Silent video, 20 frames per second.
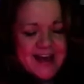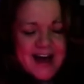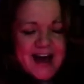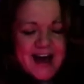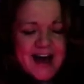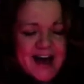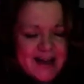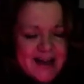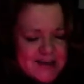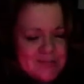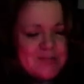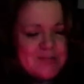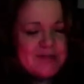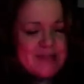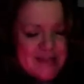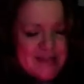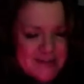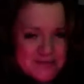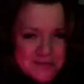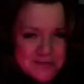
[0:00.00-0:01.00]

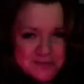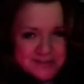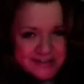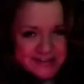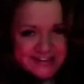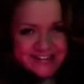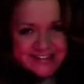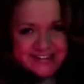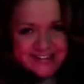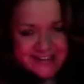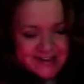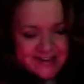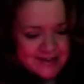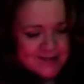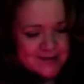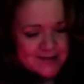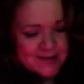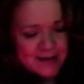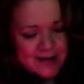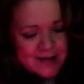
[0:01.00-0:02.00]
Unbelievably,
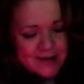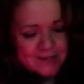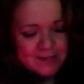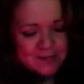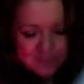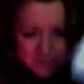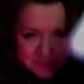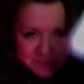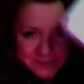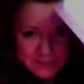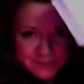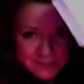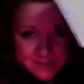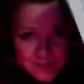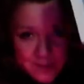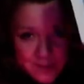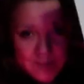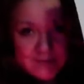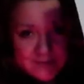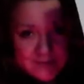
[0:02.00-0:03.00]
I then
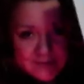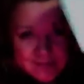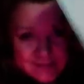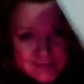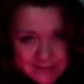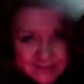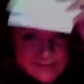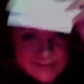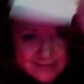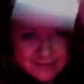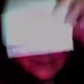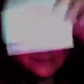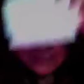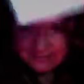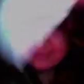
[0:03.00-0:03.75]
wrote these